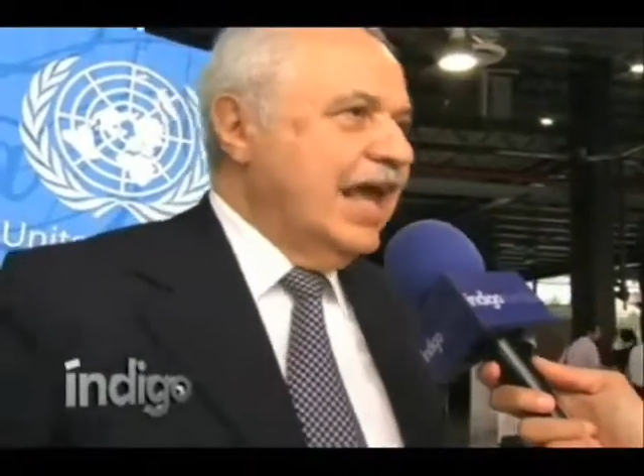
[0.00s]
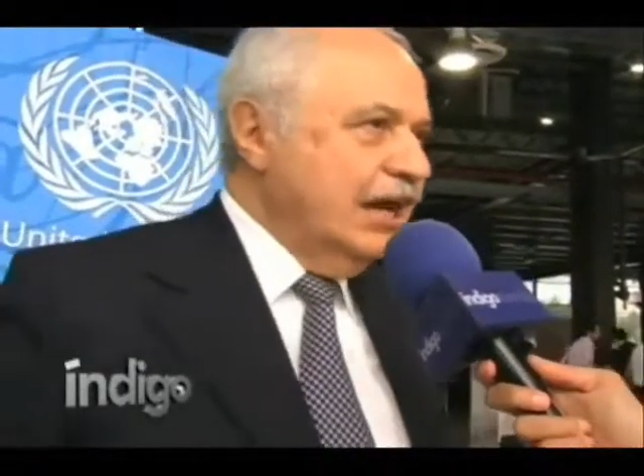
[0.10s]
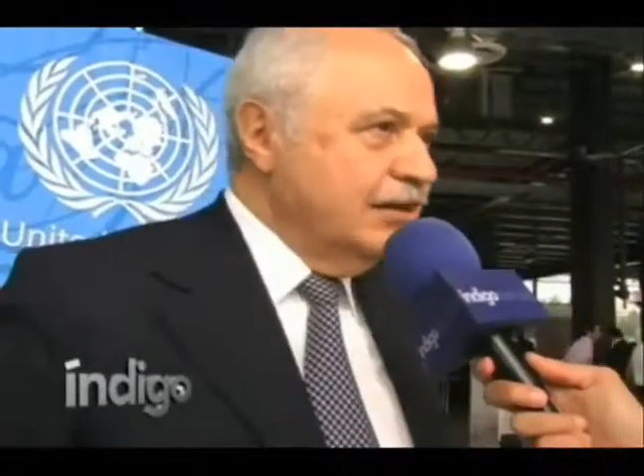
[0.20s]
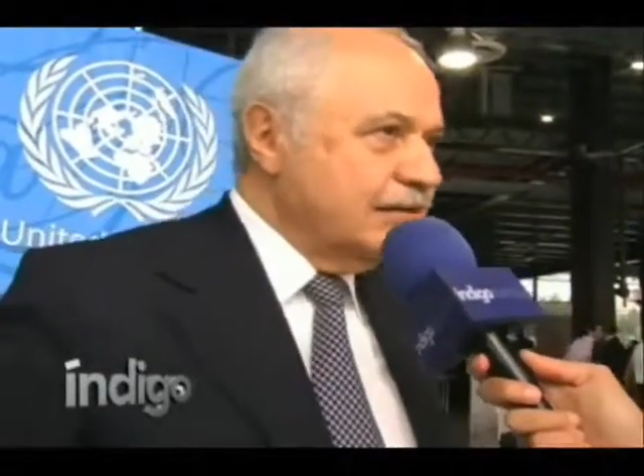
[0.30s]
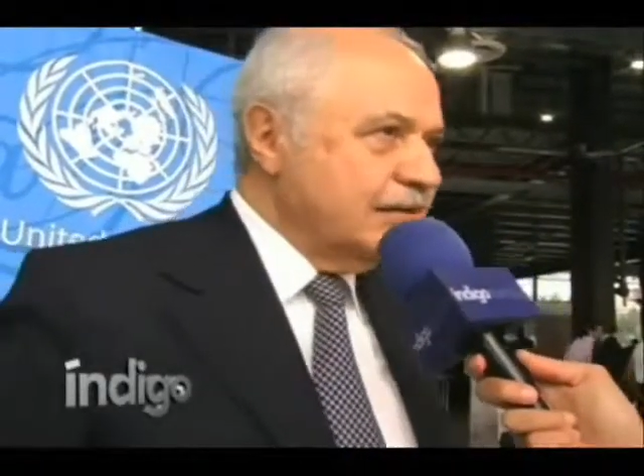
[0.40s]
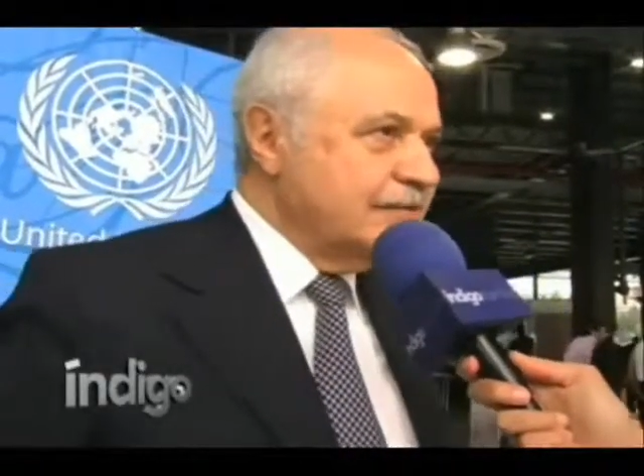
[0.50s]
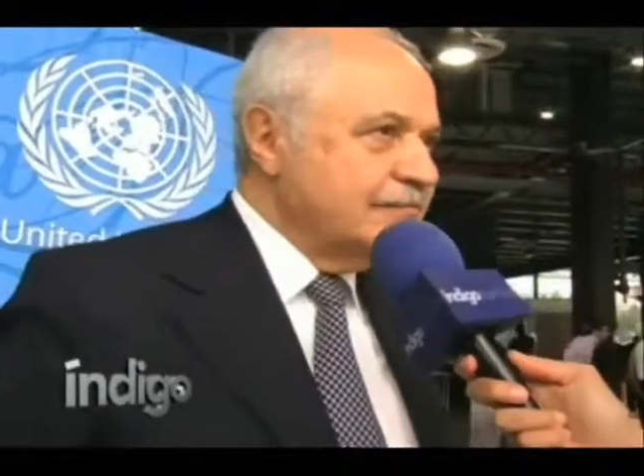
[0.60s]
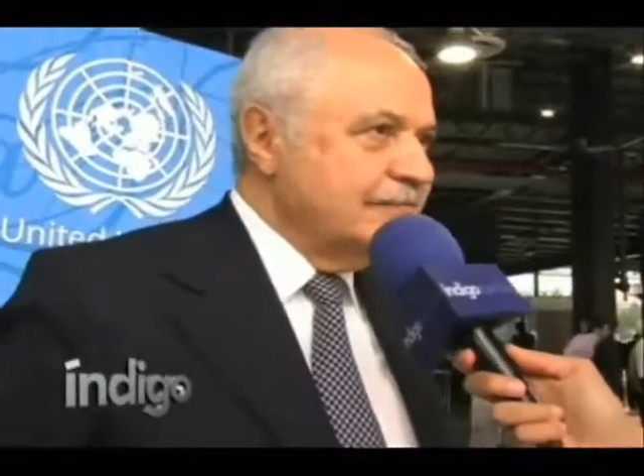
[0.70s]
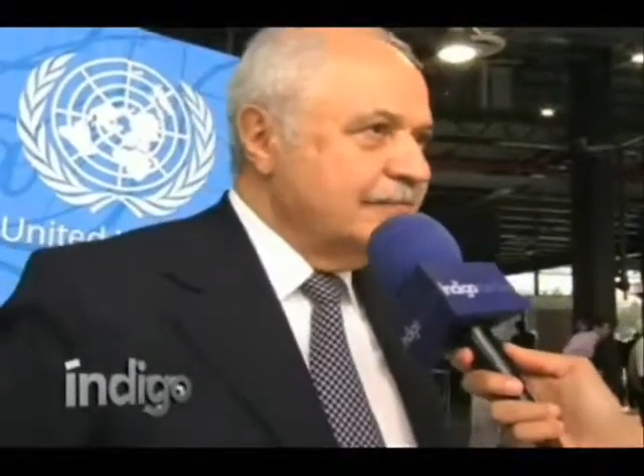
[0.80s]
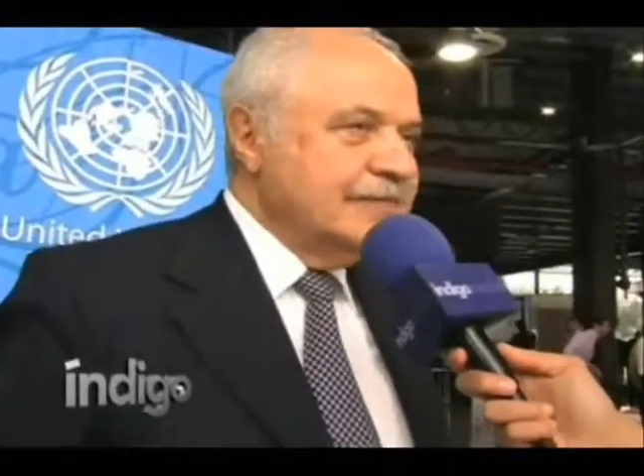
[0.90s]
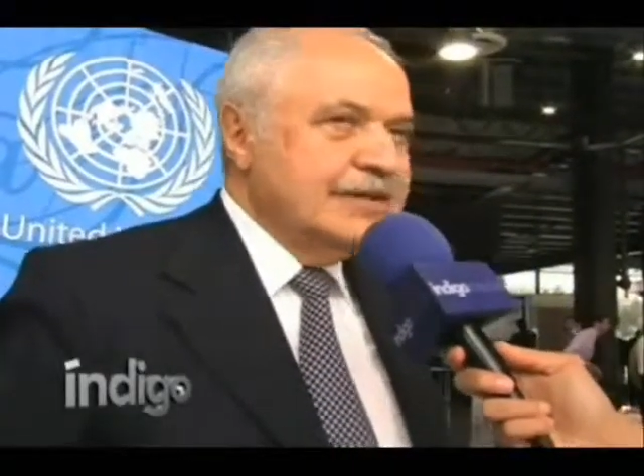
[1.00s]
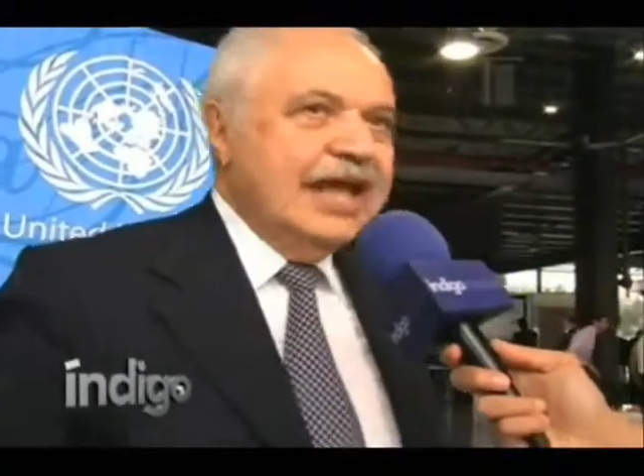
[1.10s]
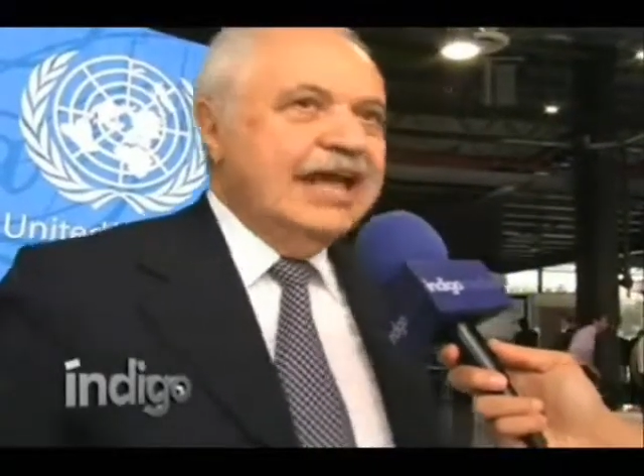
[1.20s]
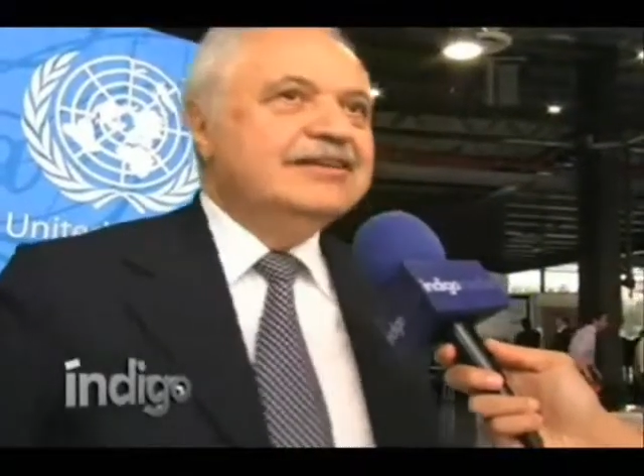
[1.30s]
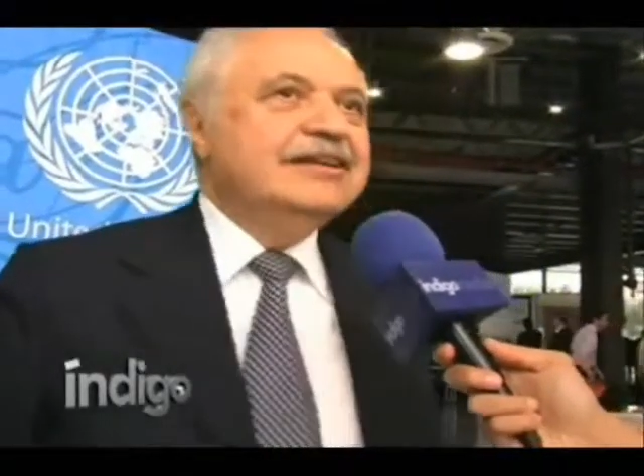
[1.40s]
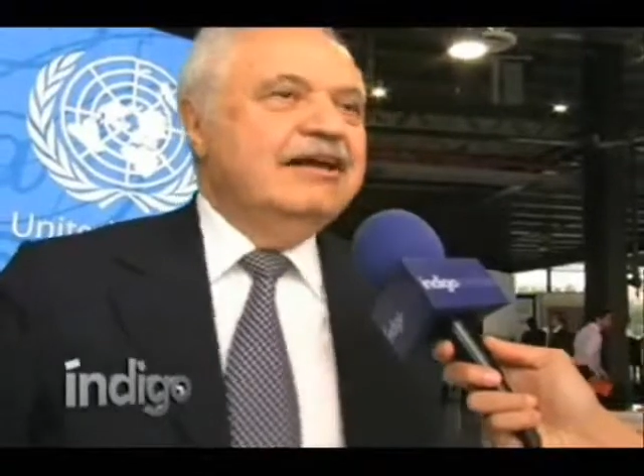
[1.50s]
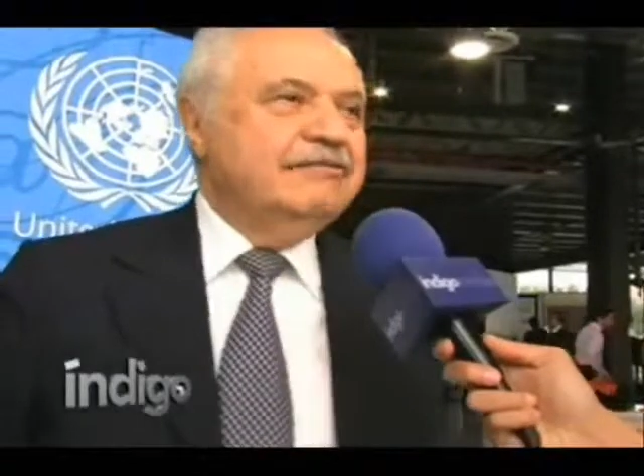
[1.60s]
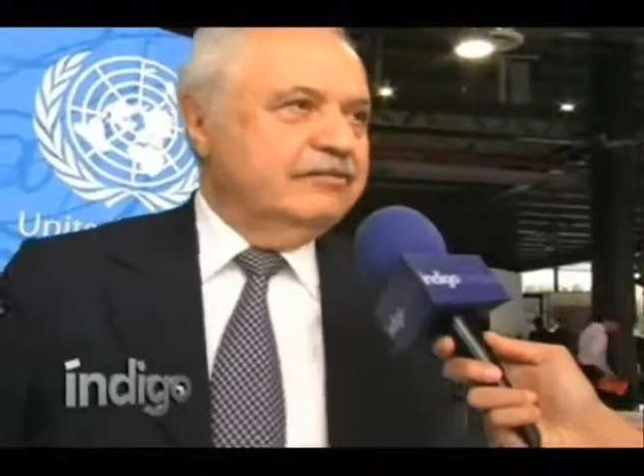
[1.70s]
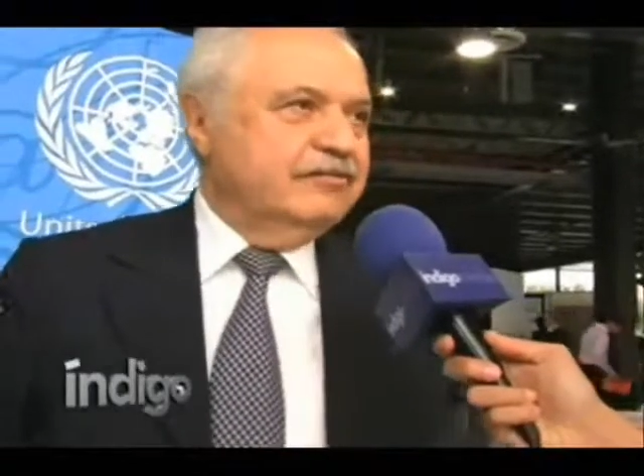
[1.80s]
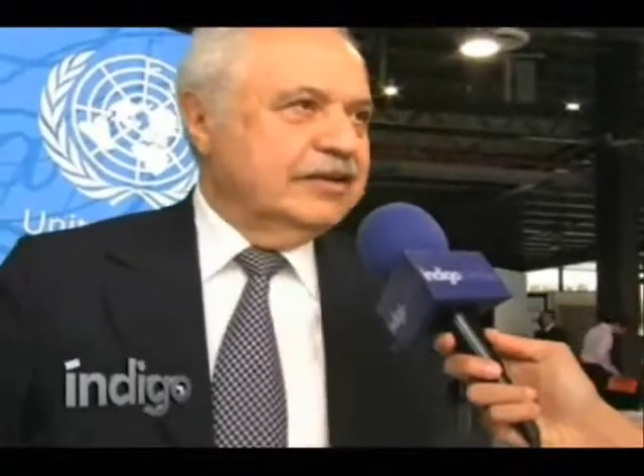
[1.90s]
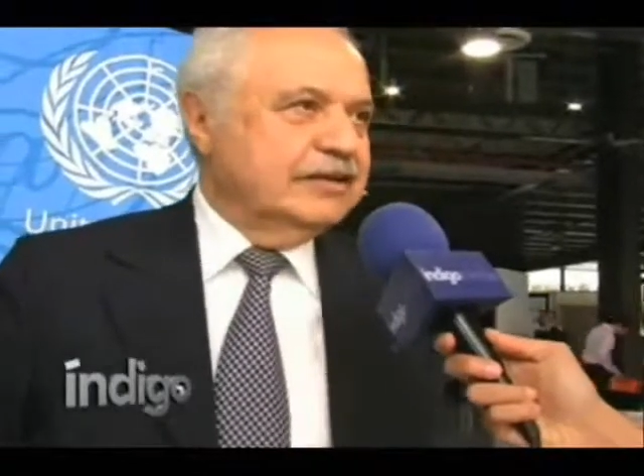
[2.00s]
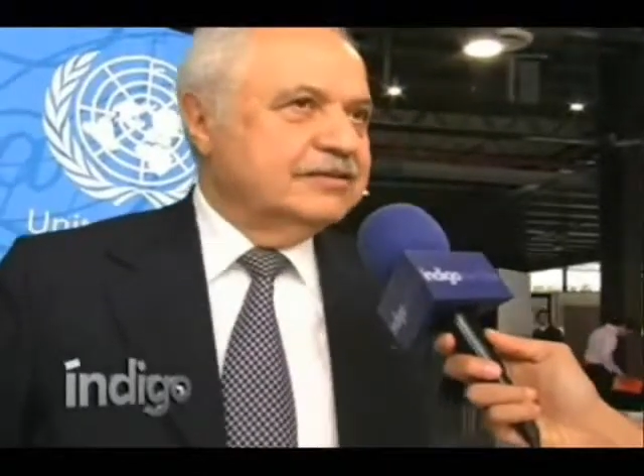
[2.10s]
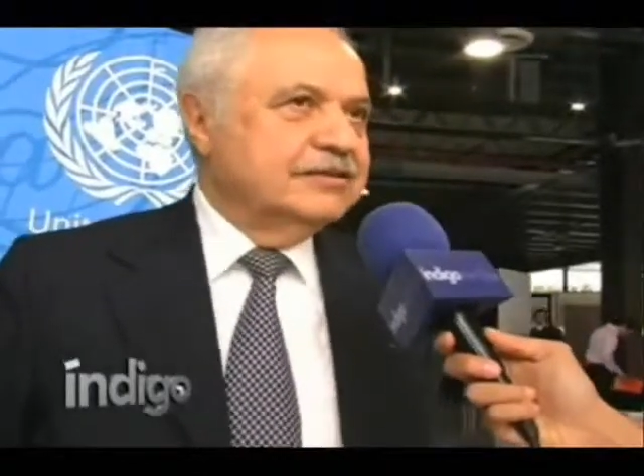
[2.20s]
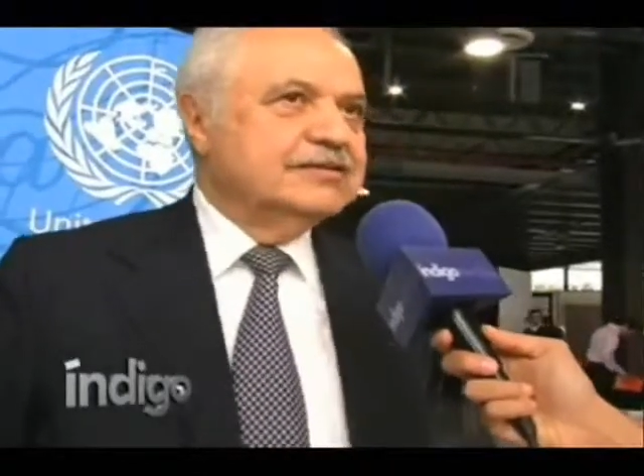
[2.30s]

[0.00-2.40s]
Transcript: health, and in every field.